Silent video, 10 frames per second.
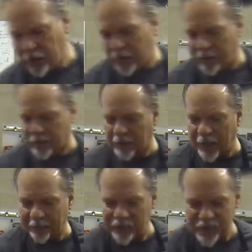and
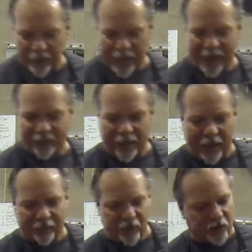obviously we have to
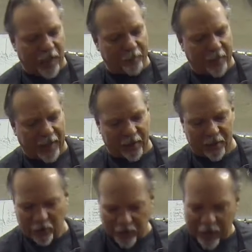have the shot bag
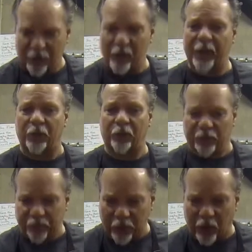to allow the metal to
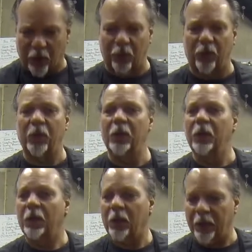flow
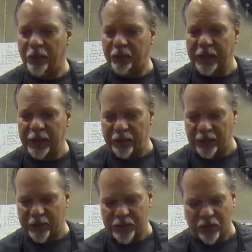underneath
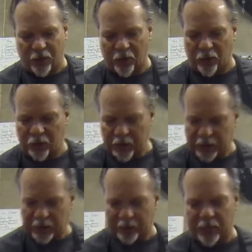it so
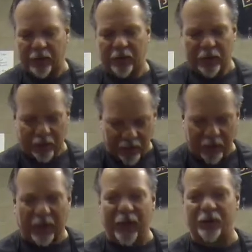um, it, it
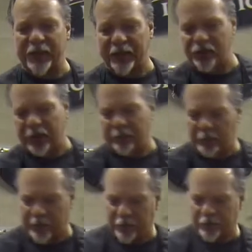allows that shape to
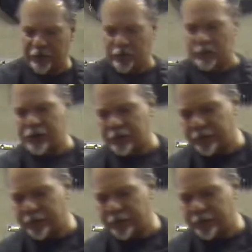be introduced.